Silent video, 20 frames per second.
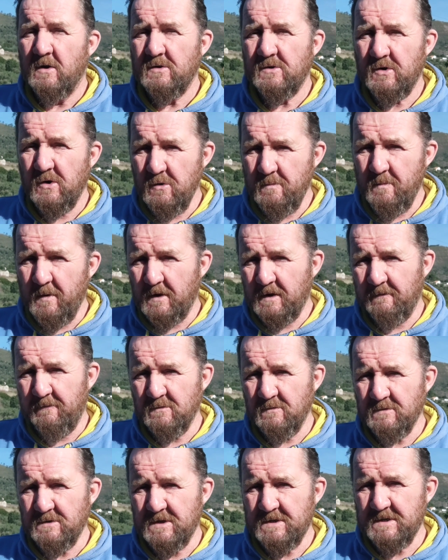two
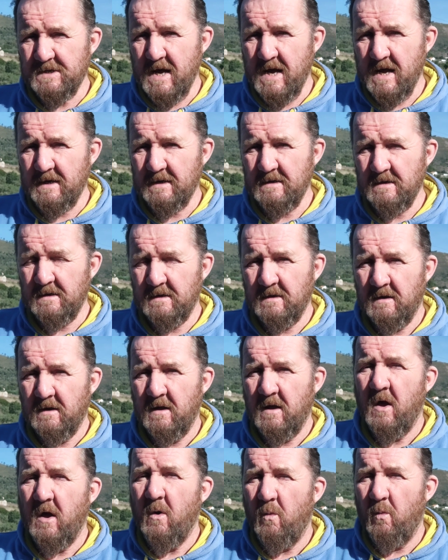bucketfuls of sand,
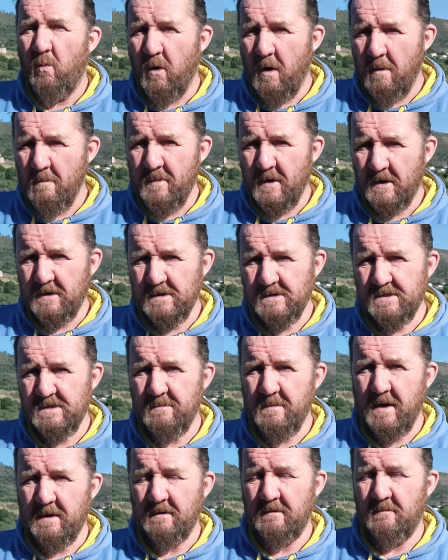one bucket of
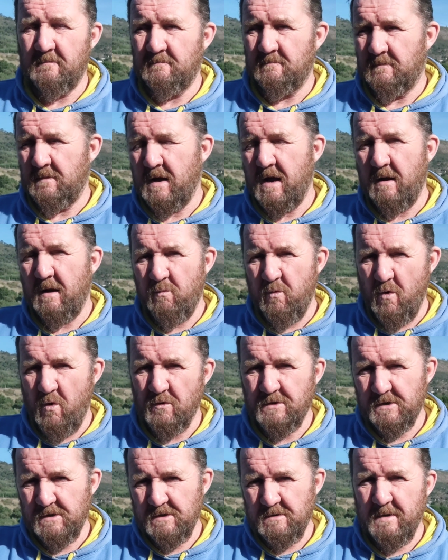cement and
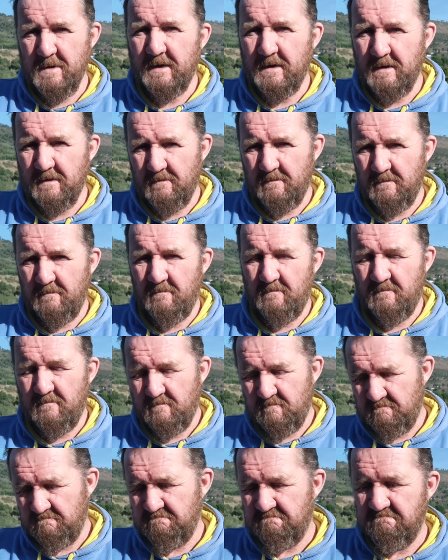water to make it
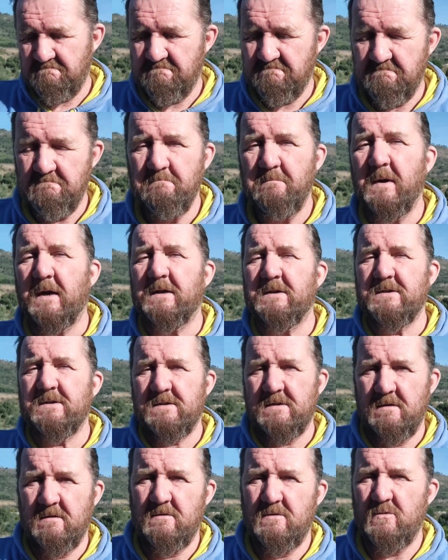
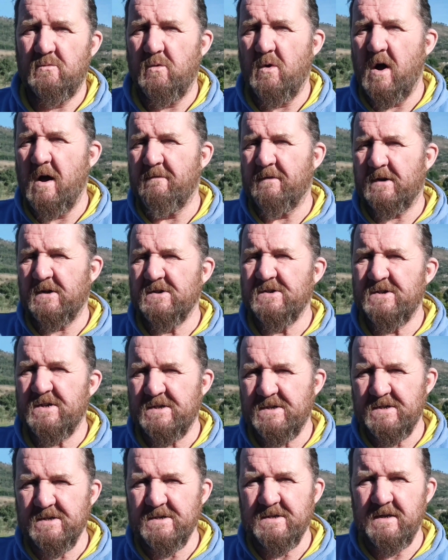mix to whatever
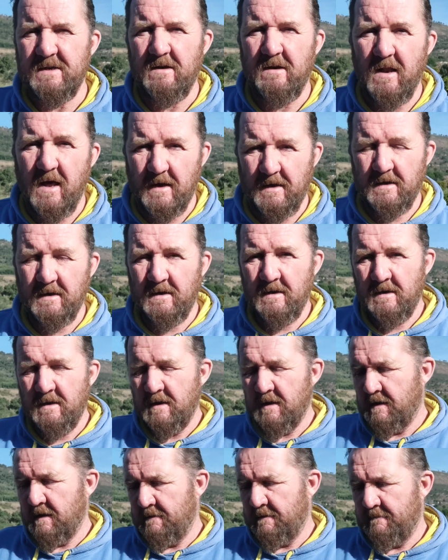consistency you like.
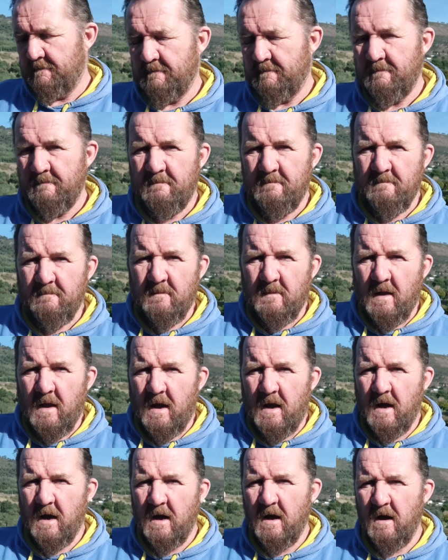
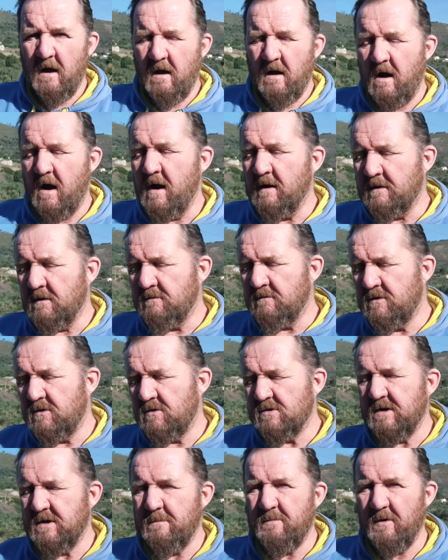Uh, I don't
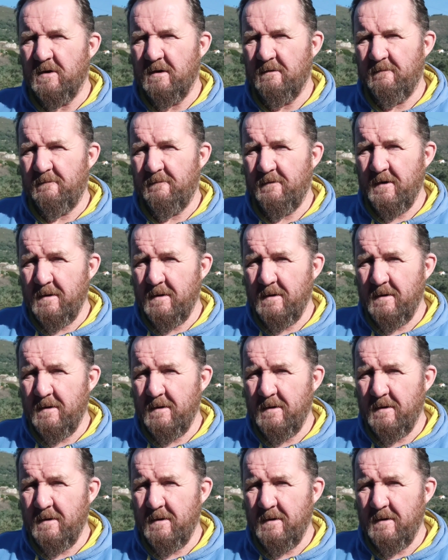usually put